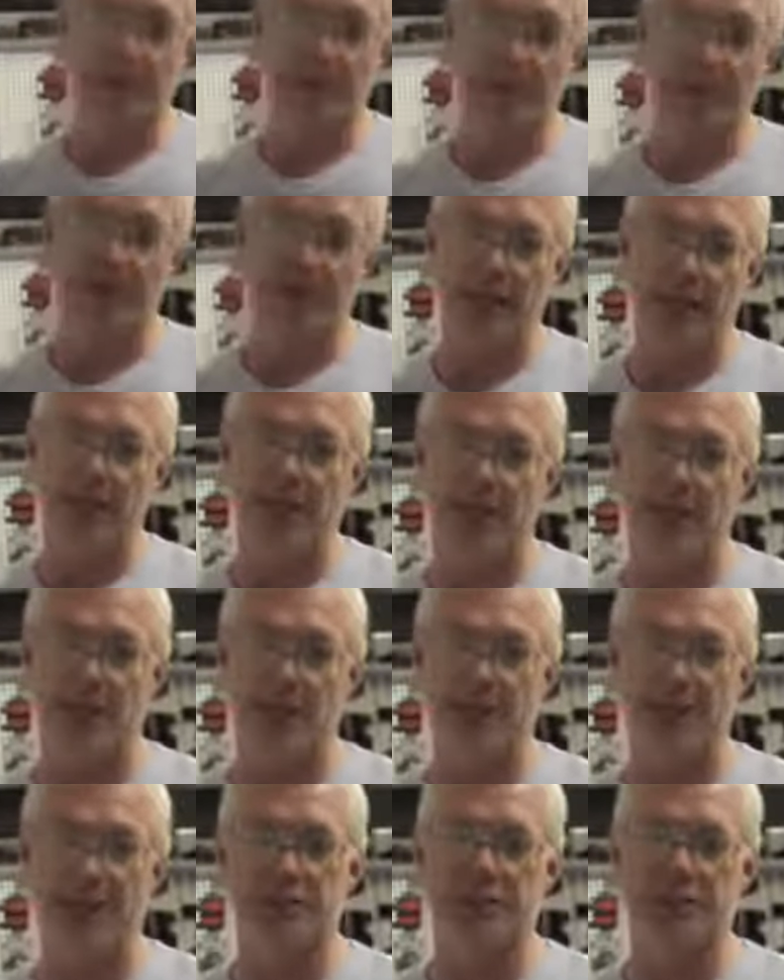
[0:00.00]
up and ask me
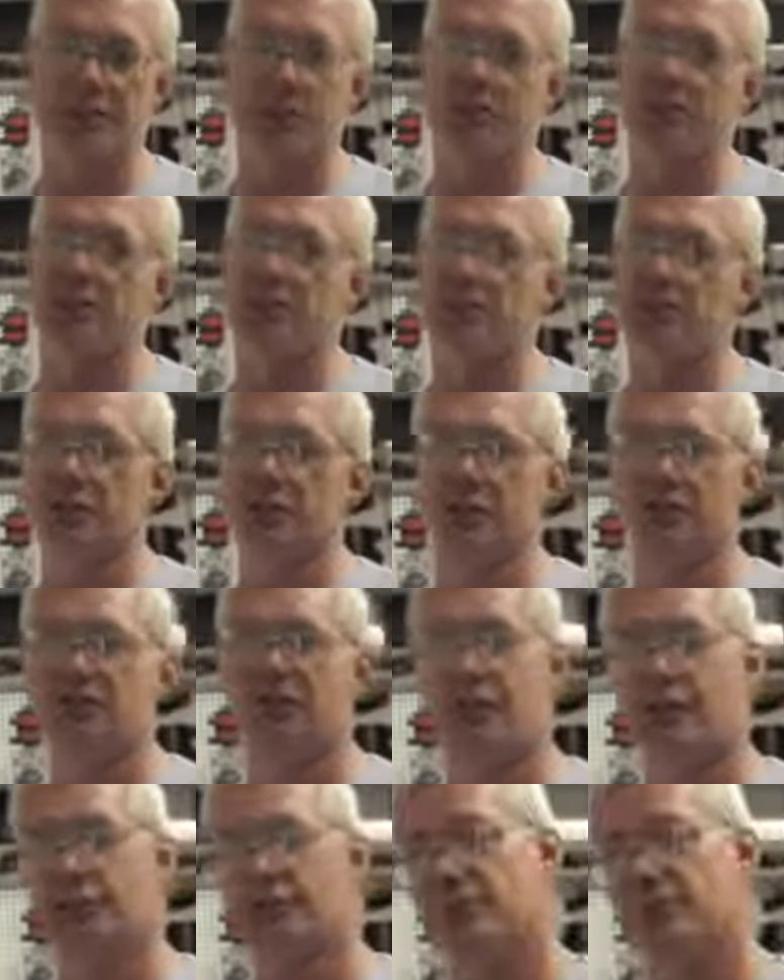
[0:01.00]
about changing the generator